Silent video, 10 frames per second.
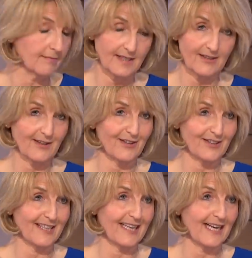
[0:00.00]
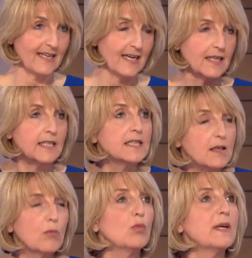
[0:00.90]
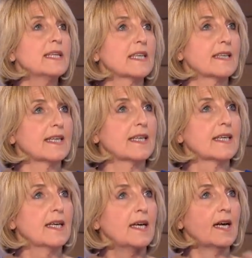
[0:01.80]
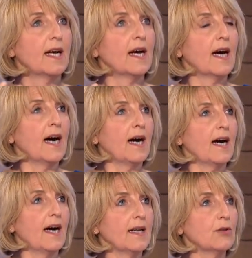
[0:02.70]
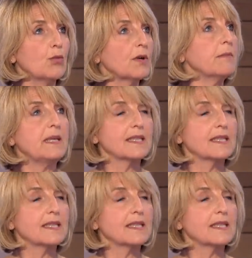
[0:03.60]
Sarah Harding. And in some ways, I think I don't want to be